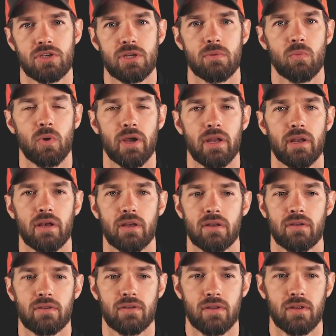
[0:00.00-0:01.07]
way
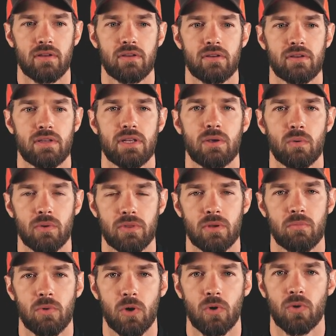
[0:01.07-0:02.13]
to deal with the
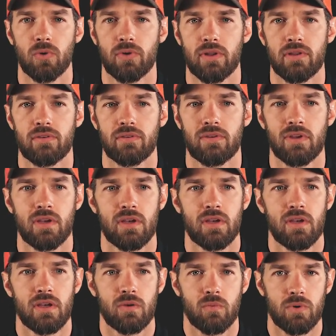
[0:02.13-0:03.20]
mold.
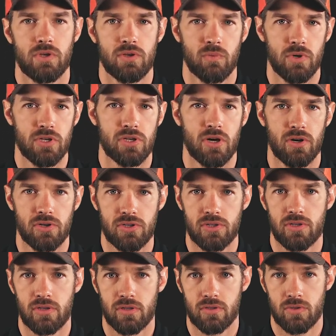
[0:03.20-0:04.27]
We charge
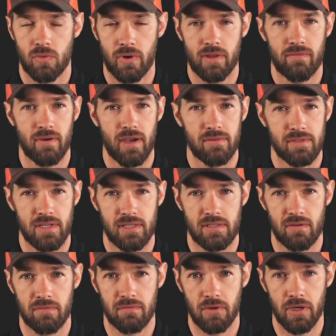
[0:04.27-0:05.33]
25 cents
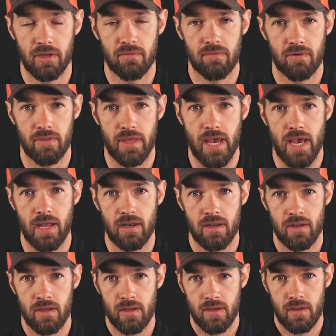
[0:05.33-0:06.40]
a foot for
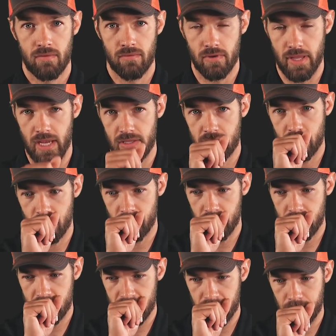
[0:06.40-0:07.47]
that
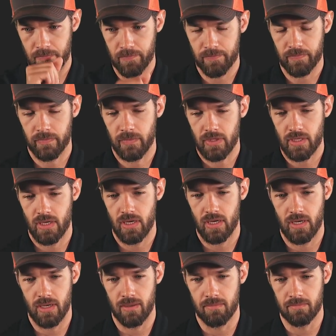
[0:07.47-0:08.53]
service,
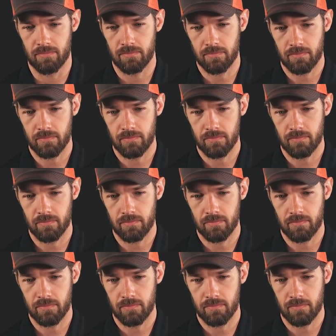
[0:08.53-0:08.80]
and